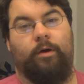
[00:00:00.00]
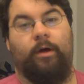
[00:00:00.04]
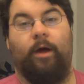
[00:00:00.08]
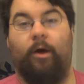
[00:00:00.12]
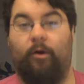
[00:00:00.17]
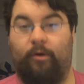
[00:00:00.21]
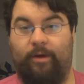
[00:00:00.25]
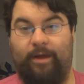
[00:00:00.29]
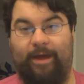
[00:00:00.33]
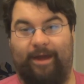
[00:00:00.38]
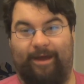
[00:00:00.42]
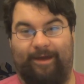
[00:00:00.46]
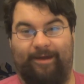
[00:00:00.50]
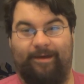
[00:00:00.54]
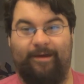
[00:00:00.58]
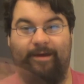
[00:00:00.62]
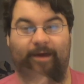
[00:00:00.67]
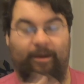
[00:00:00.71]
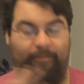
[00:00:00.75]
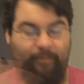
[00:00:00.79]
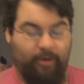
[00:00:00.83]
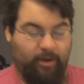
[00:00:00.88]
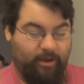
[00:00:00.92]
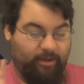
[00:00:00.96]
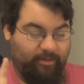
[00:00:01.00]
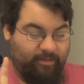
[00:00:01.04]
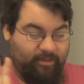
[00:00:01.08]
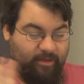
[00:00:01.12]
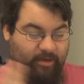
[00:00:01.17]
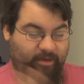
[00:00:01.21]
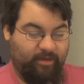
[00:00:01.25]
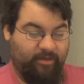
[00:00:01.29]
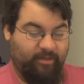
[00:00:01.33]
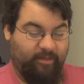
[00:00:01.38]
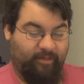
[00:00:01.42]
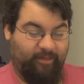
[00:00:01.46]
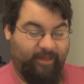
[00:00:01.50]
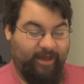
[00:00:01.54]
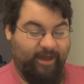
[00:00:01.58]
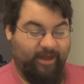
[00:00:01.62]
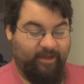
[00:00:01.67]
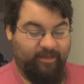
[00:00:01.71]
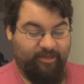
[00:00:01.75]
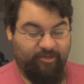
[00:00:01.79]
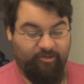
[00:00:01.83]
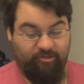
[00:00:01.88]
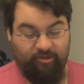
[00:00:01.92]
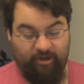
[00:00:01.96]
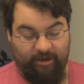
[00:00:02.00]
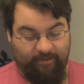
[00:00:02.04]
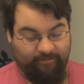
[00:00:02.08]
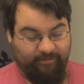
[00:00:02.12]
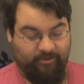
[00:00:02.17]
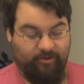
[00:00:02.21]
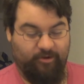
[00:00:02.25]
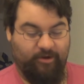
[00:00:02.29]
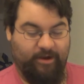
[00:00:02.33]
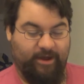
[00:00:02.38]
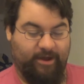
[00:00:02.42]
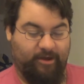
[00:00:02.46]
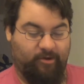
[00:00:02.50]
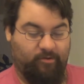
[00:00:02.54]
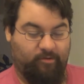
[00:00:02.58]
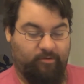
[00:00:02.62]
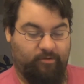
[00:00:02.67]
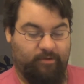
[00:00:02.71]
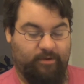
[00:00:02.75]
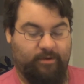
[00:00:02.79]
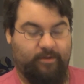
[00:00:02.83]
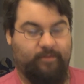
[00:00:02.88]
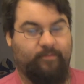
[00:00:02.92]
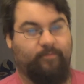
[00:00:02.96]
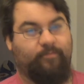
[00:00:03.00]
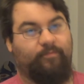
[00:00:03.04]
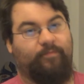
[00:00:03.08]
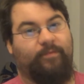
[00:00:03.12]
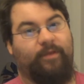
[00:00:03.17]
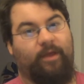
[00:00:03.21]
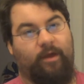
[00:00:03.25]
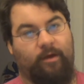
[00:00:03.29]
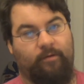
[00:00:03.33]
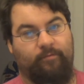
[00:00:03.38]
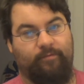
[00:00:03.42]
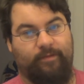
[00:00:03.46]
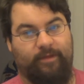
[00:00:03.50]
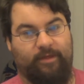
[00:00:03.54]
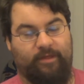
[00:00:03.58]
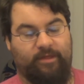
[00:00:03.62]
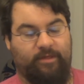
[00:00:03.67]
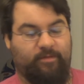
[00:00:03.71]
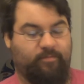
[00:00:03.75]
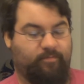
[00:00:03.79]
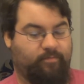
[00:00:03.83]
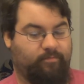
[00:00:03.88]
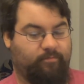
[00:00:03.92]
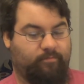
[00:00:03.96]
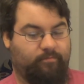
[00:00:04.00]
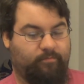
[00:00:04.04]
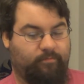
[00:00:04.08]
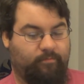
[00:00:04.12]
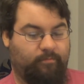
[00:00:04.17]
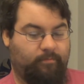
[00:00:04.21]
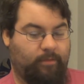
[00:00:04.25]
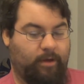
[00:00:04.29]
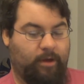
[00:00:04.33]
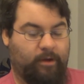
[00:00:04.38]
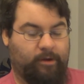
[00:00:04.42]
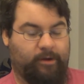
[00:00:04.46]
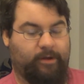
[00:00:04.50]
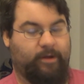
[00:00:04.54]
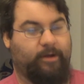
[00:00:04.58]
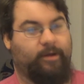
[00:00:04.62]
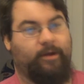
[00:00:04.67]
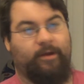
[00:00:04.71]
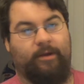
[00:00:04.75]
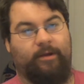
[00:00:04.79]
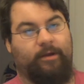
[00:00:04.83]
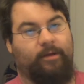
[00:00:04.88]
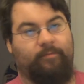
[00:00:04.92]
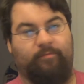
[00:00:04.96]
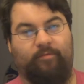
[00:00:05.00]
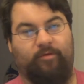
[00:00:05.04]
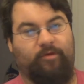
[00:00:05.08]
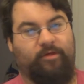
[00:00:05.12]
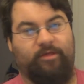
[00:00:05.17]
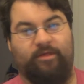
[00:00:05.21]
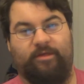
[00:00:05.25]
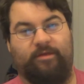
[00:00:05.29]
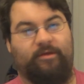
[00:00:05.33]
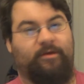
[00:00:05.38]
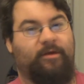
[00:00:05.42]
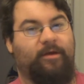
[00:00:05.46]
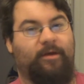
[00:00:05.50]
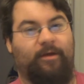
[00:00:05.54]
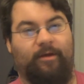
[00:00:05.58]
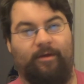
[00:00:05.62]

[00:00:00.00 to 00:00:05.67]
Okay, I'm on the last chapter now of this manga, and I'm just...